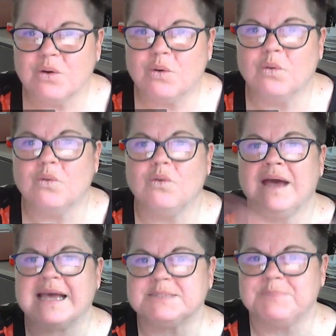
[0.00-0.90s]
all
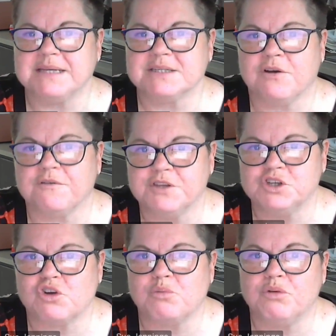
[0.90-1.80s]
aspects of the
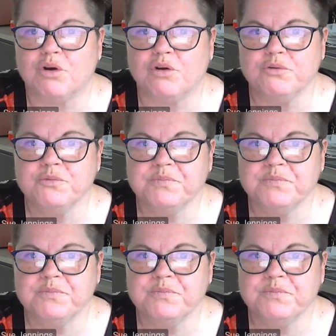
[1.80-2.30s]
job role.